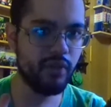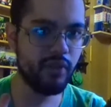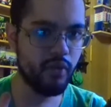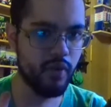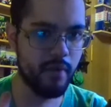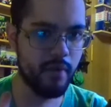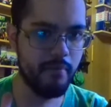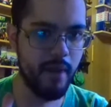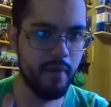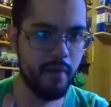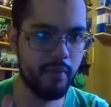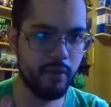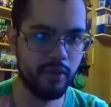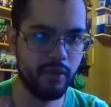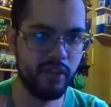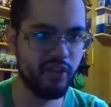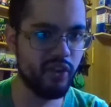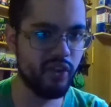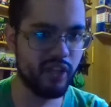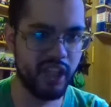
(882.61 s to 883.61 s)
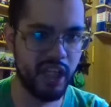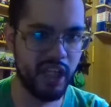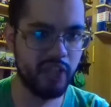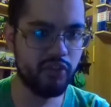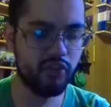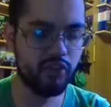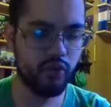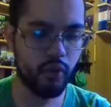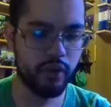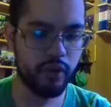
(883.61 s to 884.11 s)
to remember these are
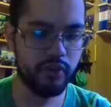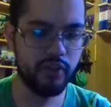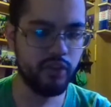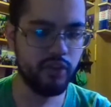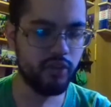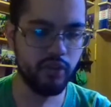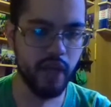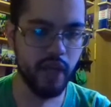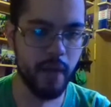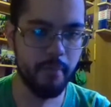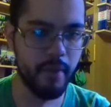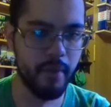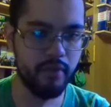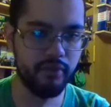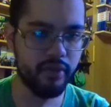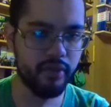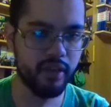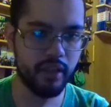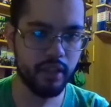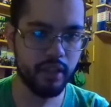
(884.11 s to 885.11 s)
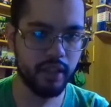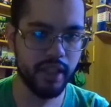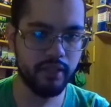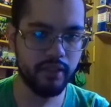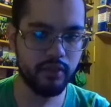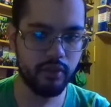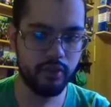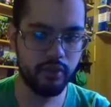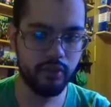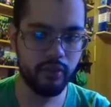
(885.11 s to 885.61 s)
kids' toys. These are not meant for
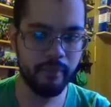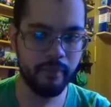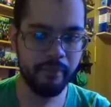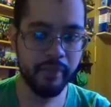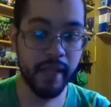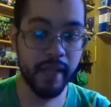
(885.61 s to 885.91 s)
collectors.